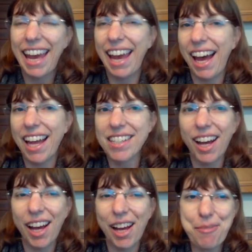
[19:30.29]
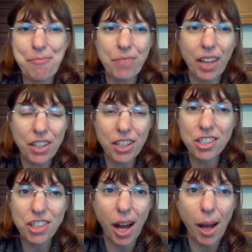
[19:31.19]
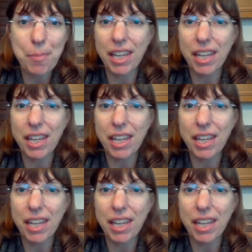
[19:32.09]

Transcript: And a good job,